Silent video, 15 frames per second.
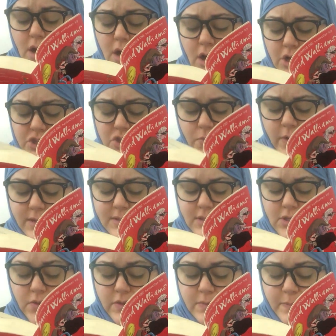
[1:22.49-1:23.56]
All she wants to
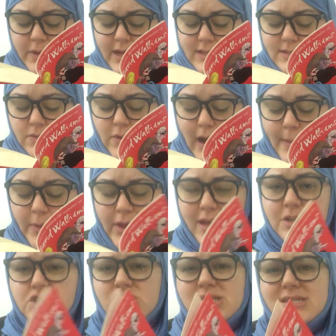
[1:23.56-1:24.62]
do is play Scrabble,
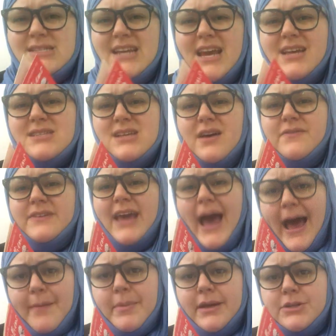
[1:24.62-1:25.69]
and she stinks of
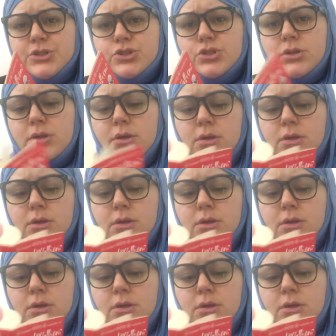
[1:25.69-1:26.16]
cabbage.